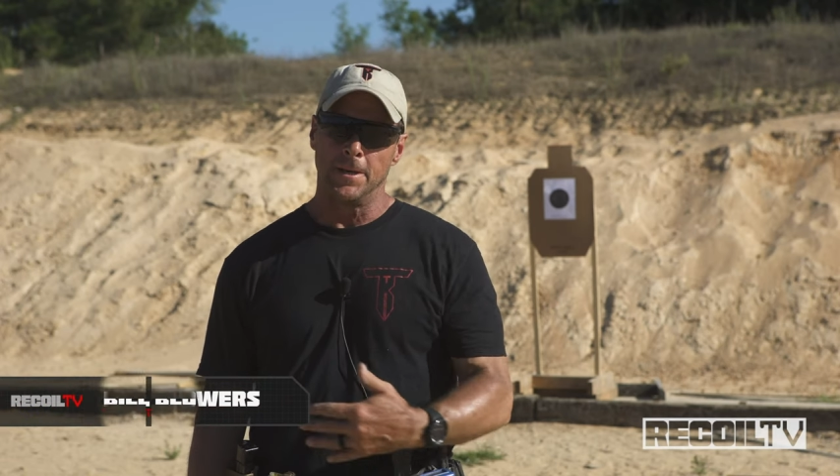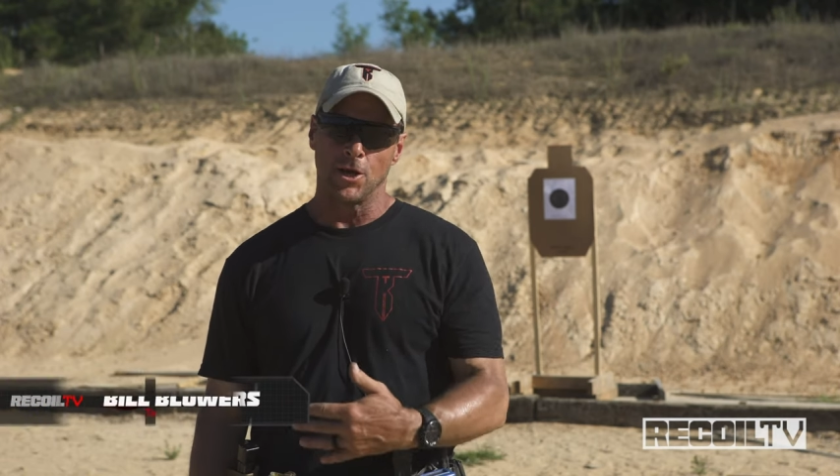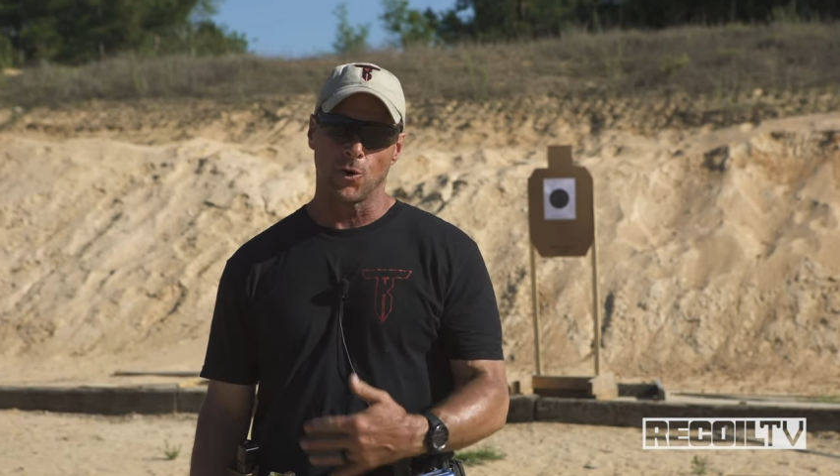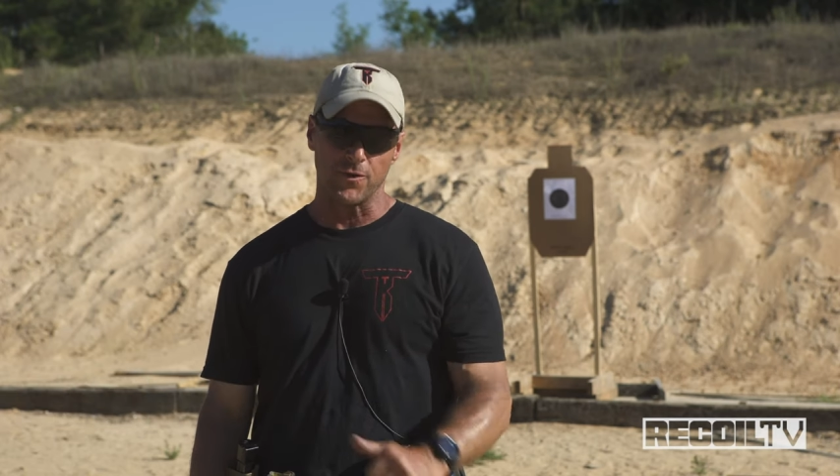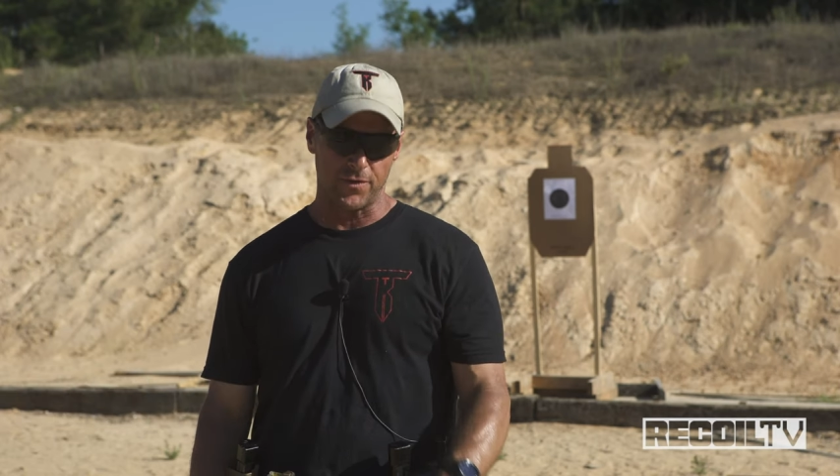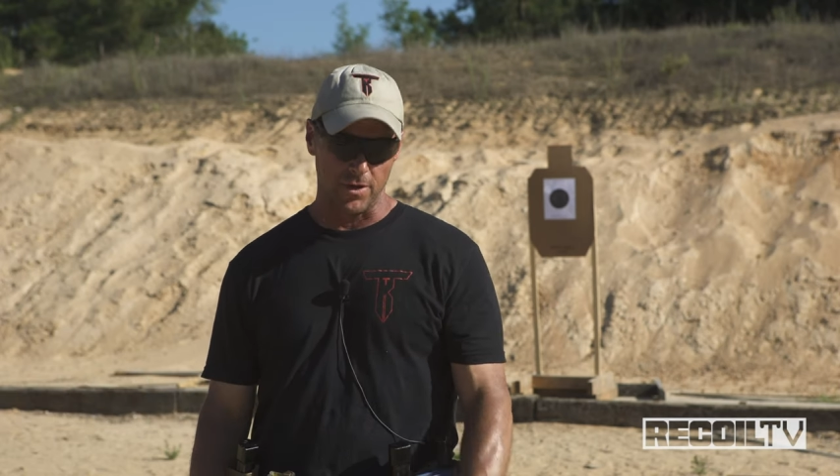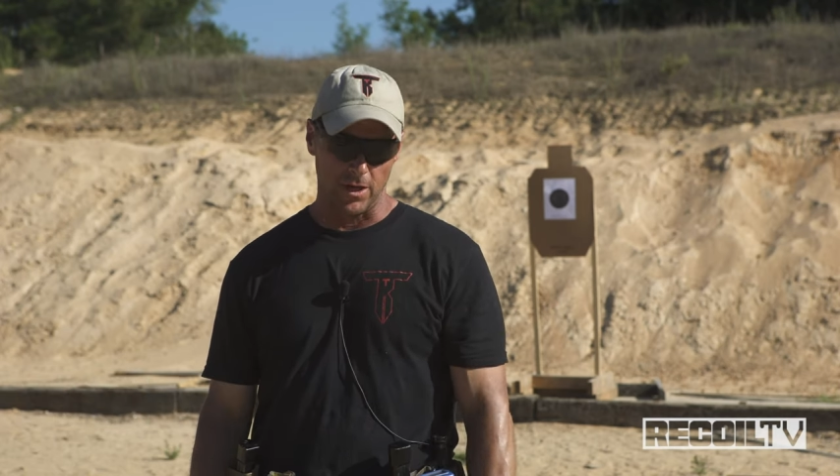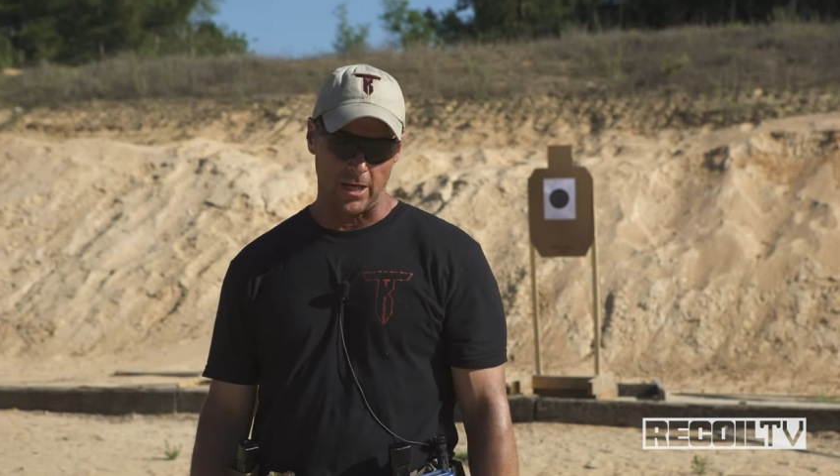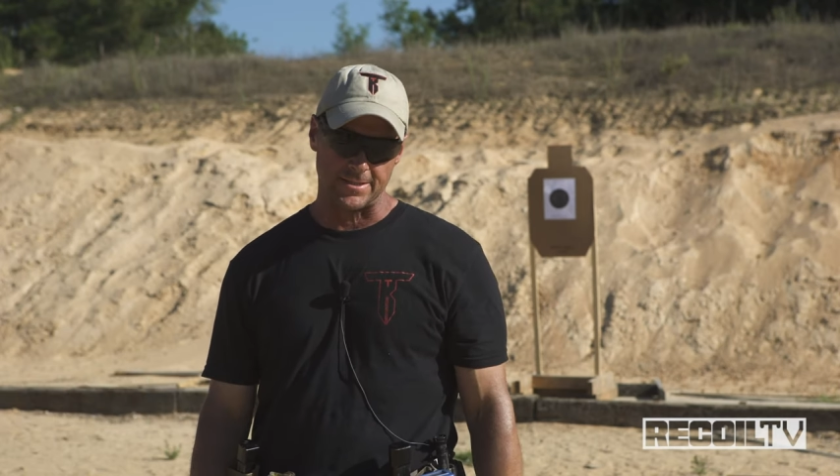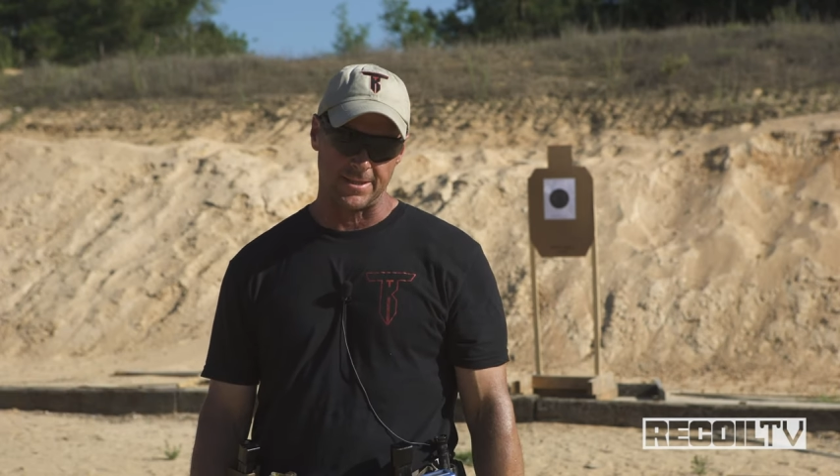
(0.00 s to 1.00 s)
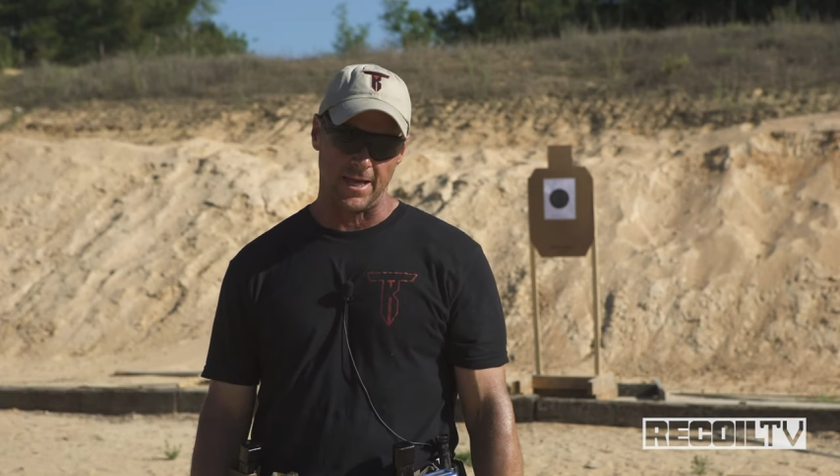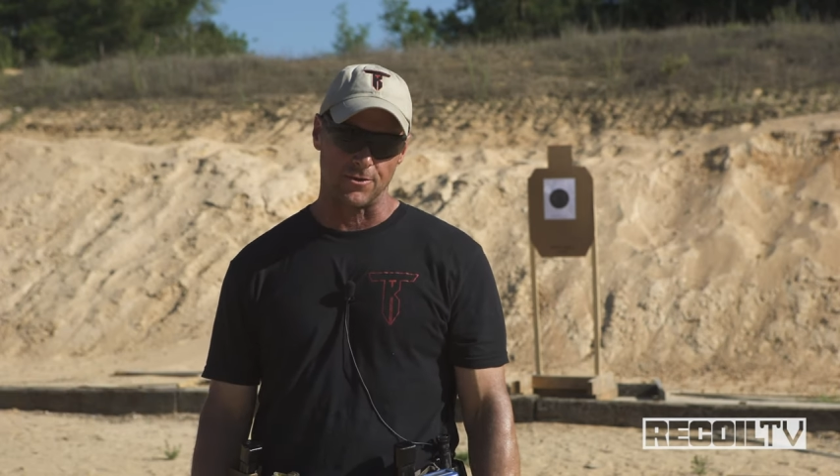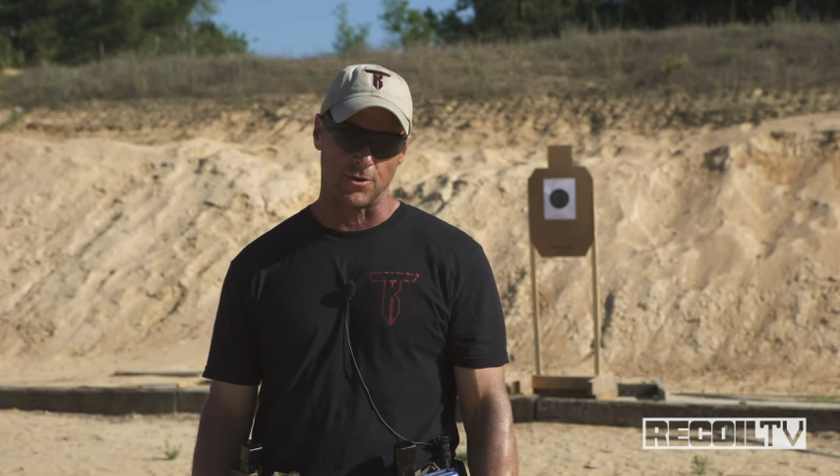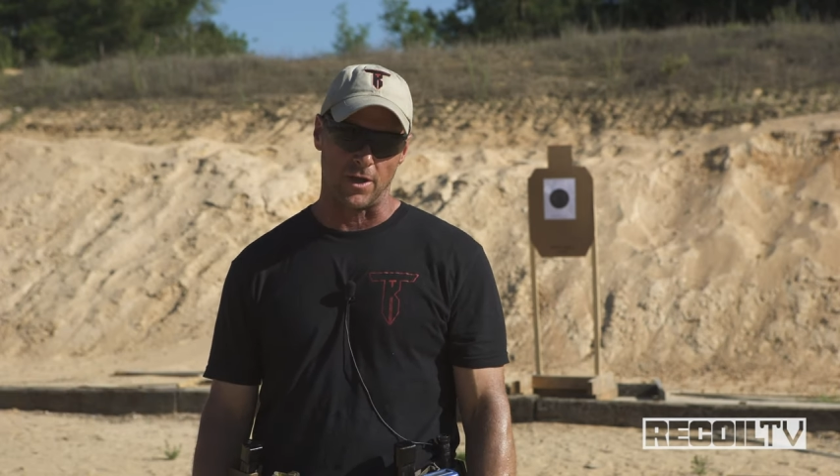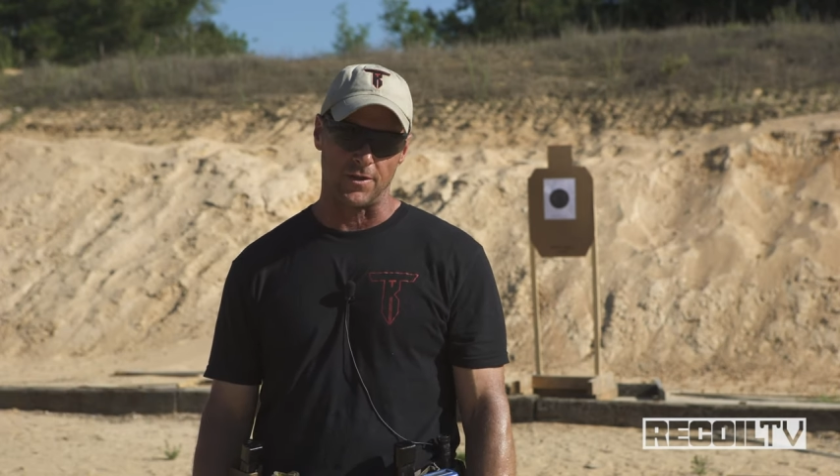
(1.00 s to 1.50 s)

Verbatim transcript: Here with you uh, today, uh,